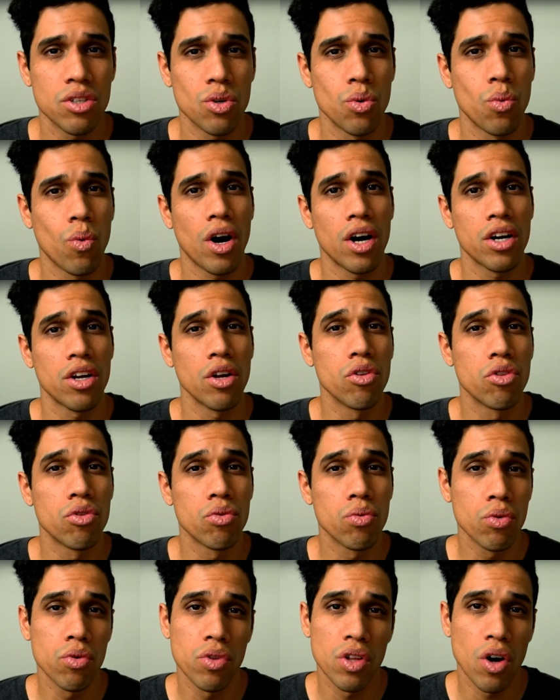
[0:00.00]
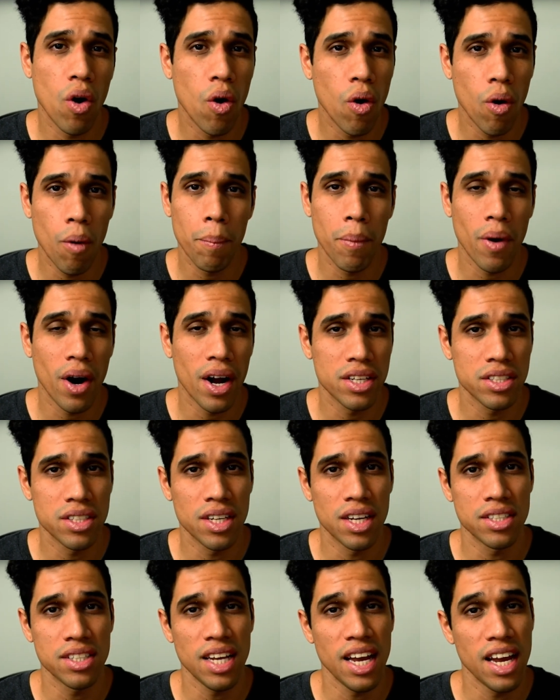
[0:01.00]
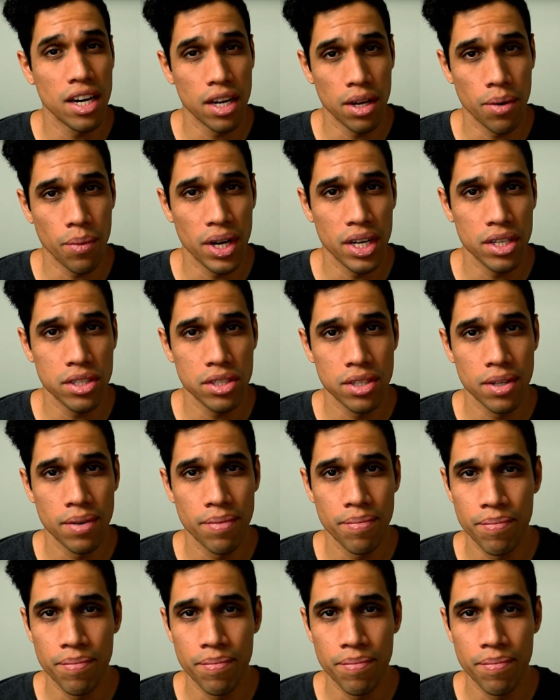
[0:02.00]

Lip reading: to walk you through the whole process anyways.